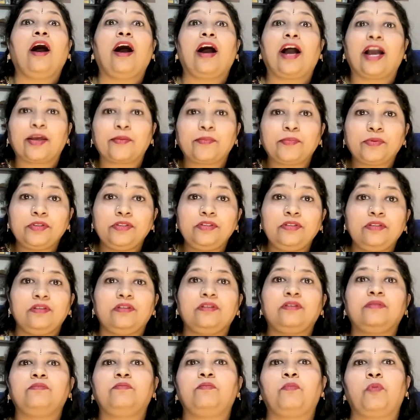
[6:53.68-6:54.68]
Hybrid
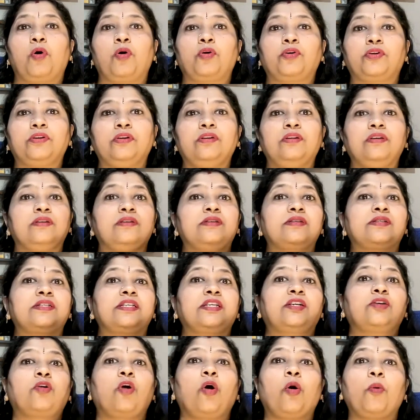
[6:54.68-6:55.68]
model is
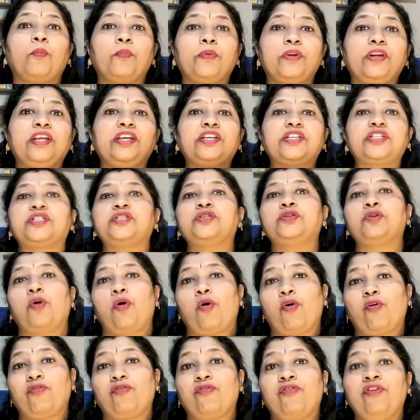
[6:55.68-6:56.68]
the combination
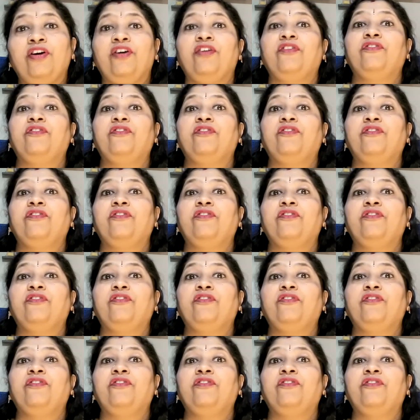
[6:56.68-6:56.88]
of